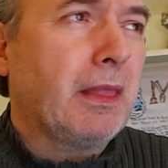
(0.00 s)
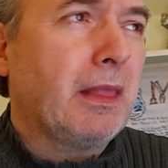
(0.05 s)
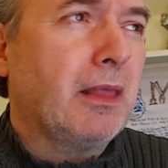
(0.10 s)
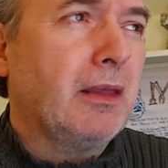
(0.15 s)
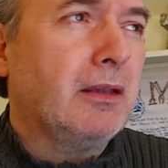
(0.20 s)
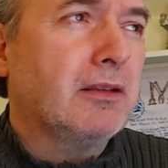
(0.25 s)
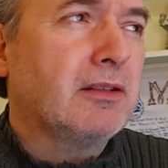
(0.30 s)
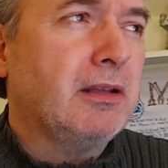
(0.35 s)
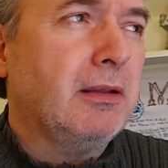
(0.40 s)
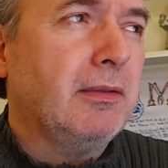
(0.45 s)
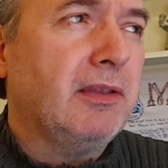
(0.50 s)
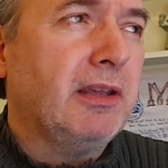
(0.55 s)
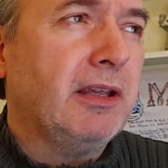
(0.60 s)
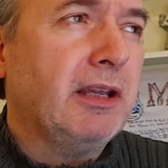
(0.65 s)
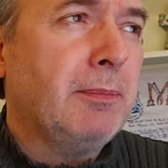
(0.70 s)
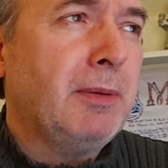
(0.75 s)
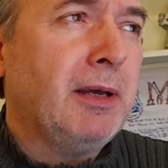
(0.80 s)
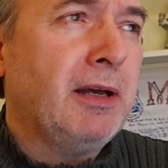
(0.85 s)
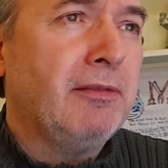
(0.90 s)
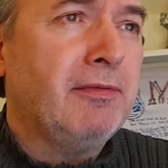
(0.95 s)
Something
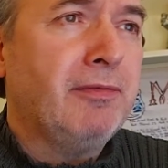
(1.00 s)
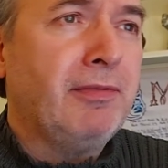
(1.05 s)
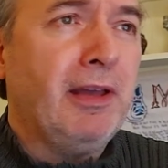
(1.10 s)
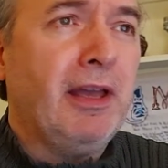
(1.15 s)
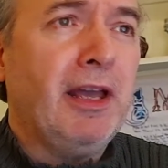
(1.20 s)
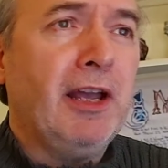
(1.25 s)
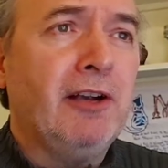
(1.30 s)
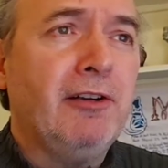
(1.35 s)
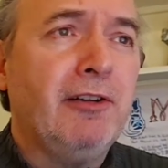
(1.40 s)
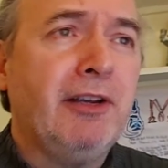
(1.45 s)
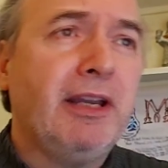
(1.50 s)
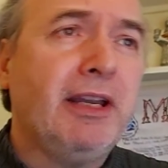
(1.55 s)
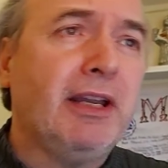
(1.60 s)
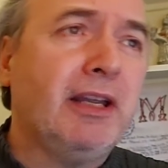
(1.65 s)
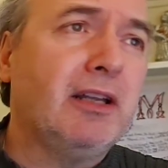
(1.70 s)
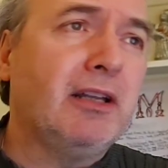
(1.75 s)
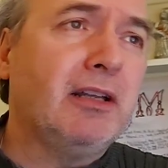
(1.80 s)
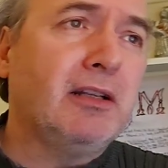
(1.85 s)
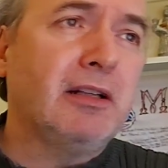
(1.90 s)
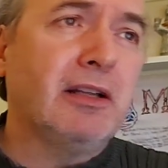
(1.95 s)
about Faerie
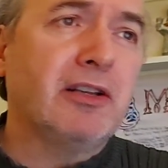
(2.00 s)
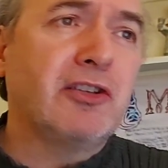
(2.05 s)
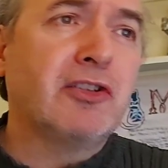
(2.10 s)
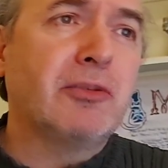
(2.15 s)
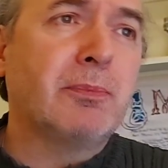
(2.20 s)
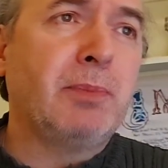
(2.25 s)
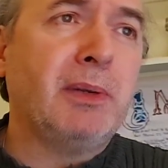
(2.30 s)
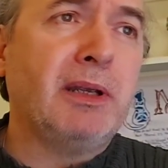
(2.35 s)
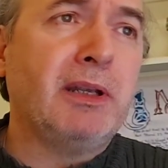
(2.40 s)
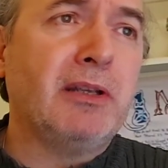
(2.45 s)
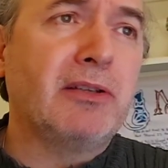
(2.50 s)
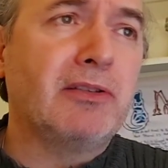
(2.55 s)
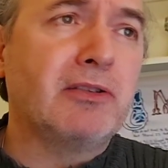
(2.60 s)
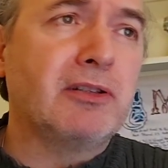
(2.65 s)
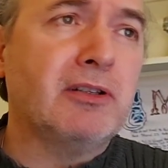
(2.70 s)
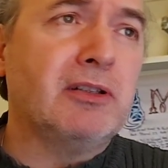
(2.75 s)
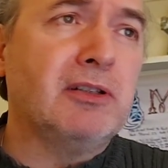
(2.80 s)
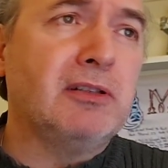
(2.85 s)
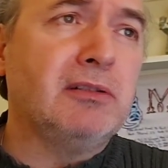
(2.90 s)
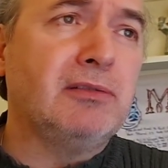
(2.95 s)
that speaks
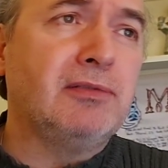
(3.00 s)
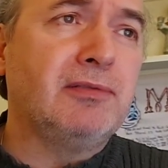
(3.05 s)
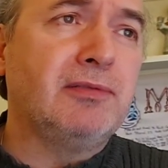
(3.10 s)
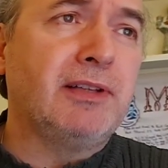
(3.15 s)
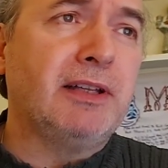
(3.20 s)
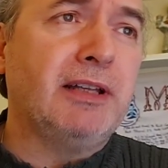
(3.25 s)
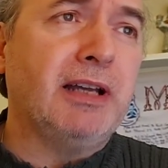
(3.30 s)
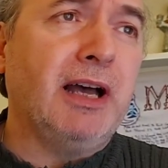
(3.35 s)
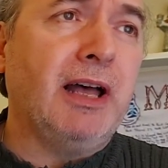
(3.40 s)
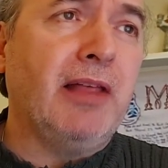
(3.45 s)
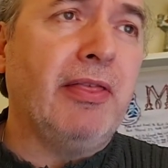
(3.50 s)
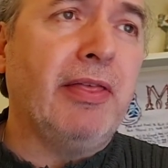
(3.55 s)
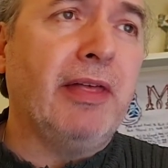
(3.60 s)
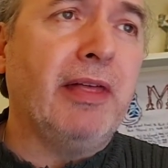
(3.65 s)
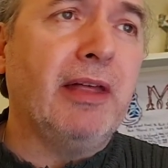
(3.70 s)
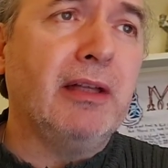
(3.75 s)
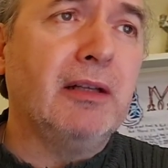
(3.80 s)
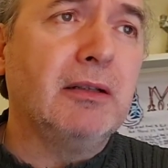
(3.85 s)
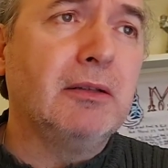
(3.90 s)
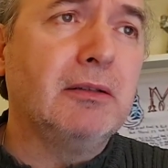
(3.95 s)
of the other,